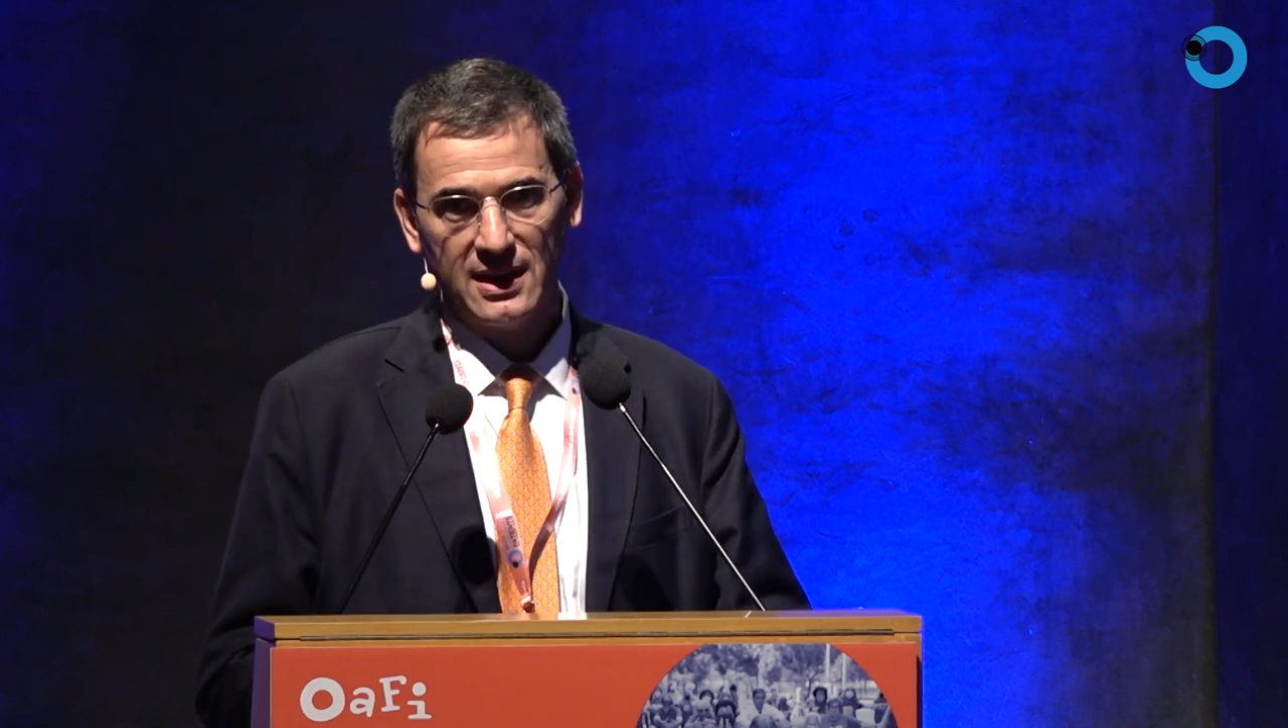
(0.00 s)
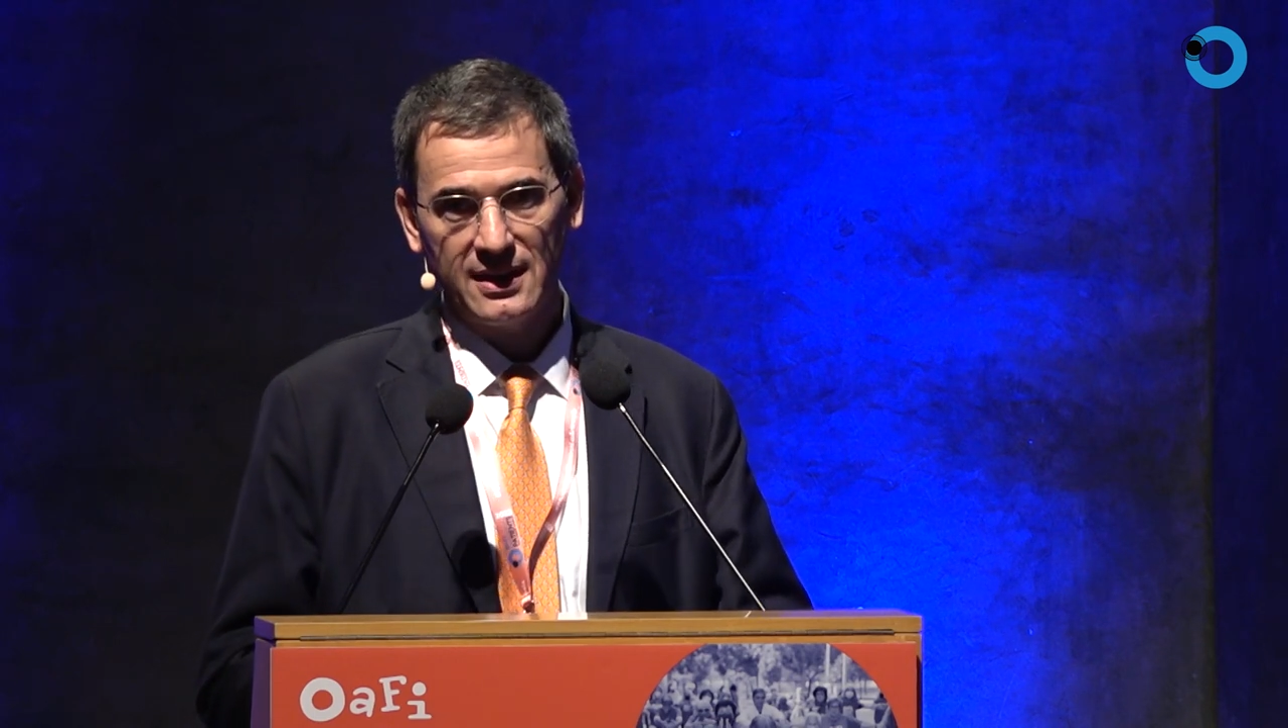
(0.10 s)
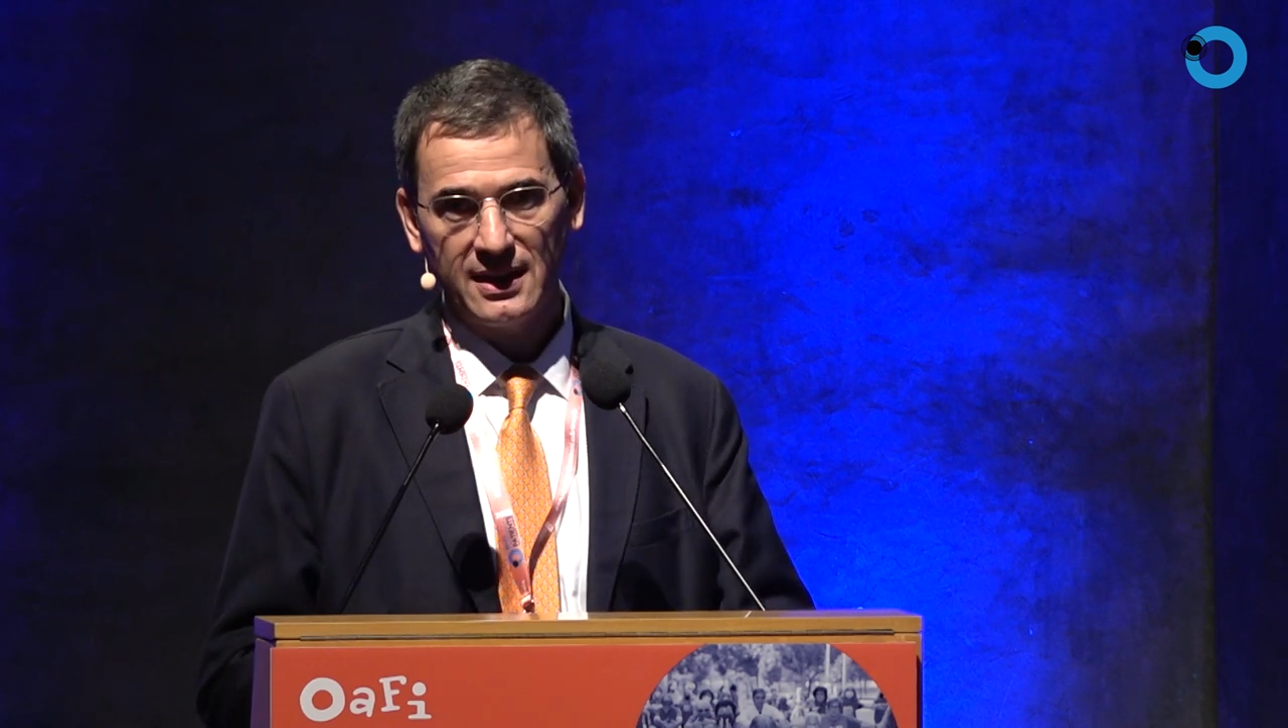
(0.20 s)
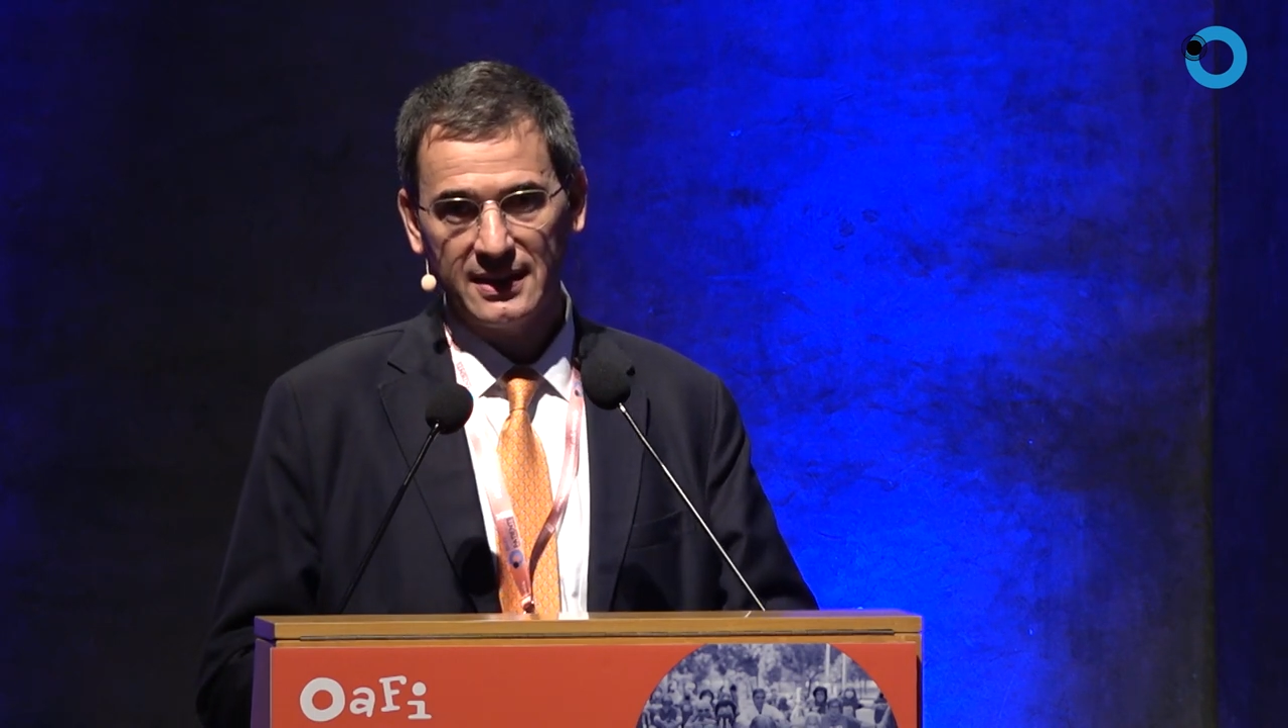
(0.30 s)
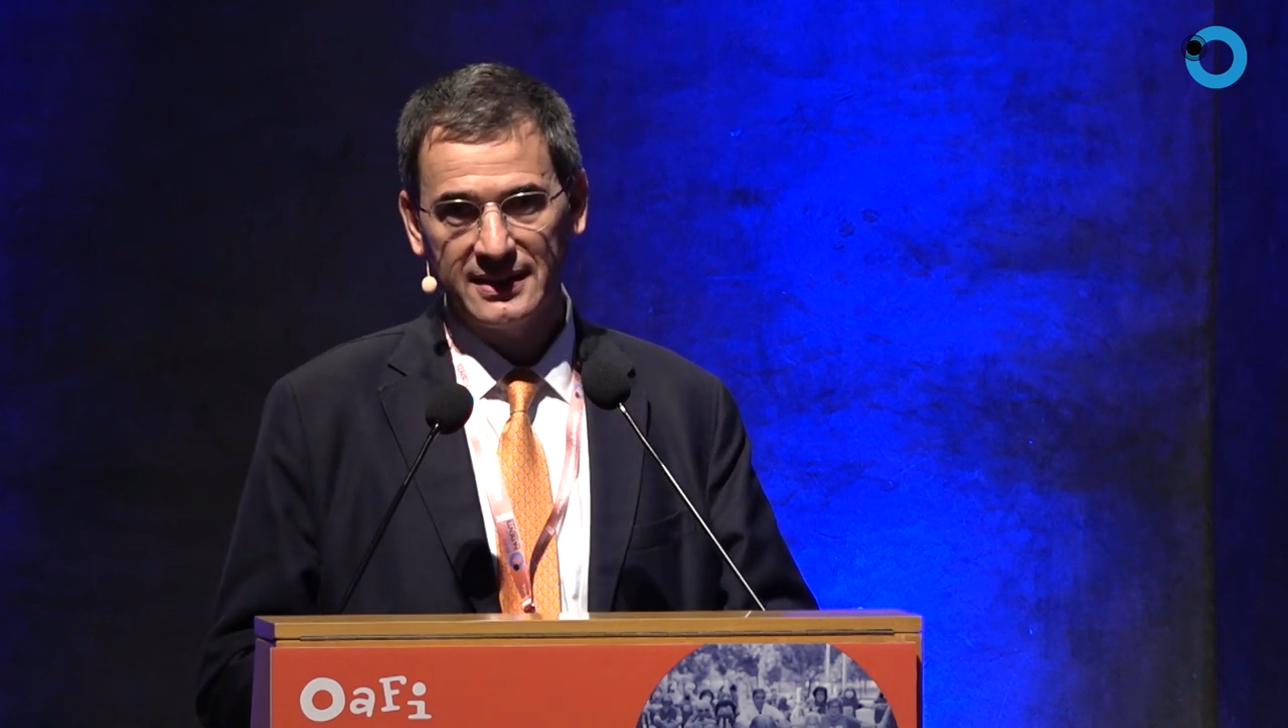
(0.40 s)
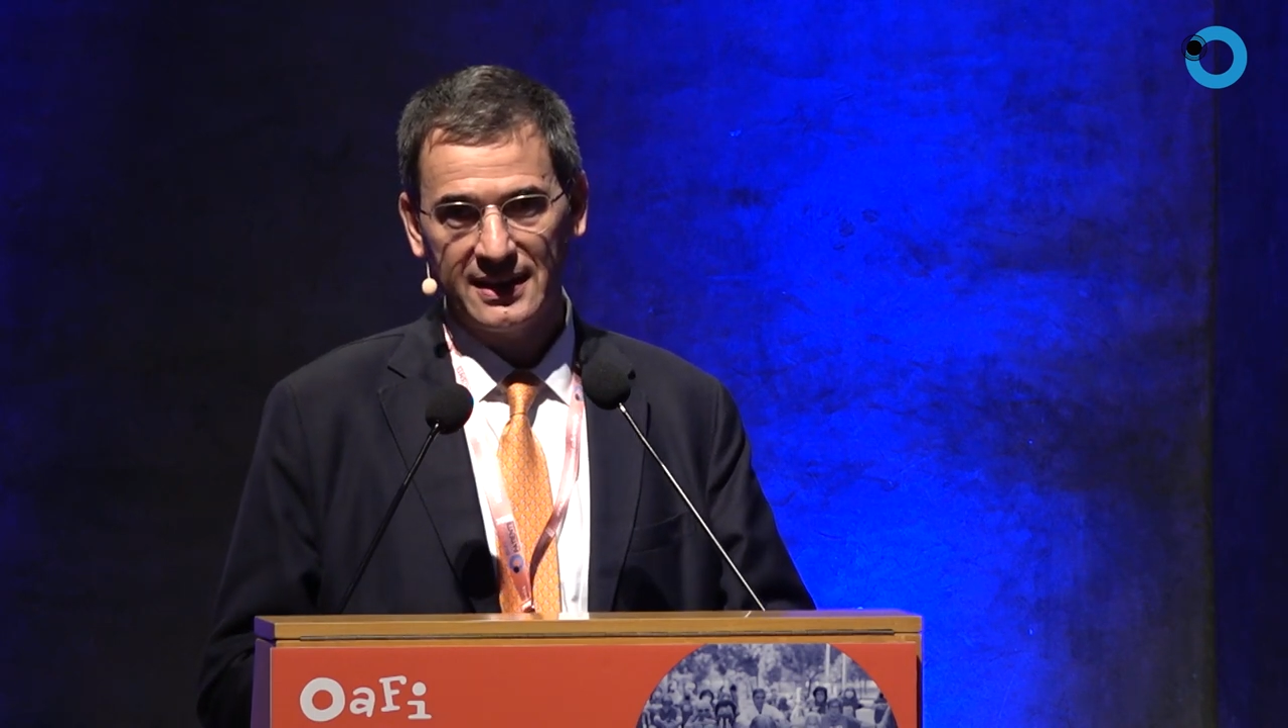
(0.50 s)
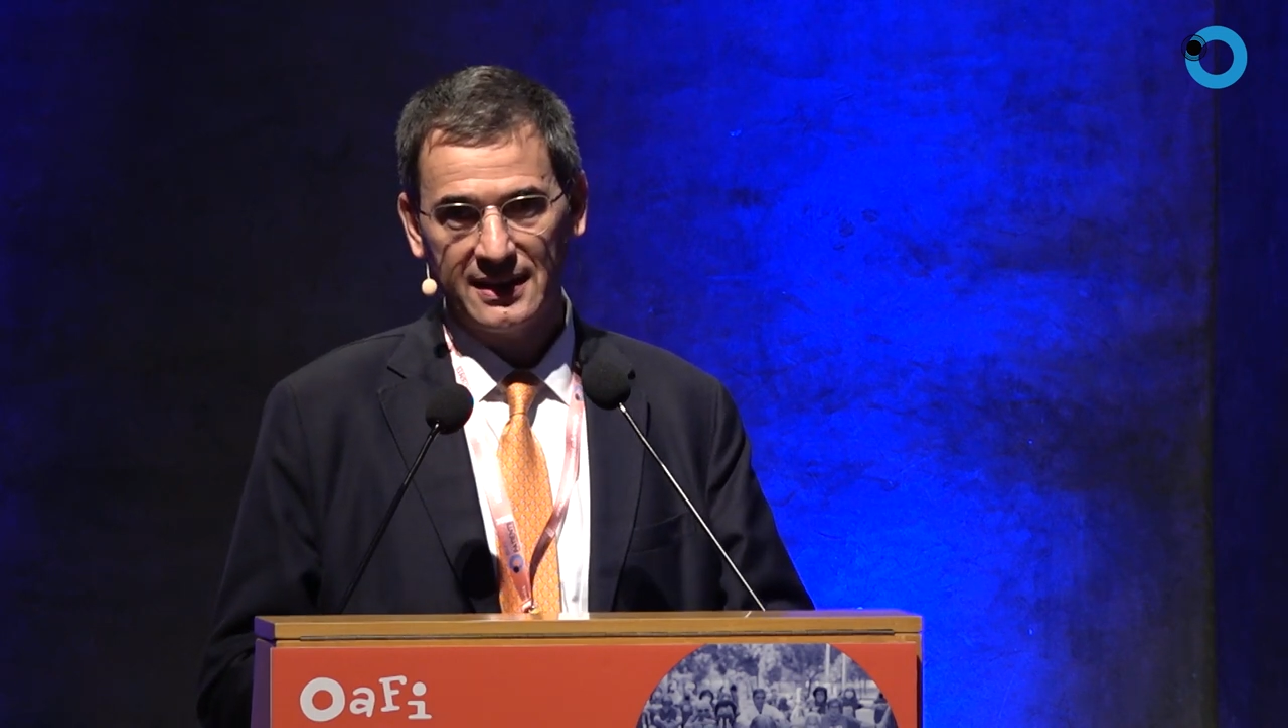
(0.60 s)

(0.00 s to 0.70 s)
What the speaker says: will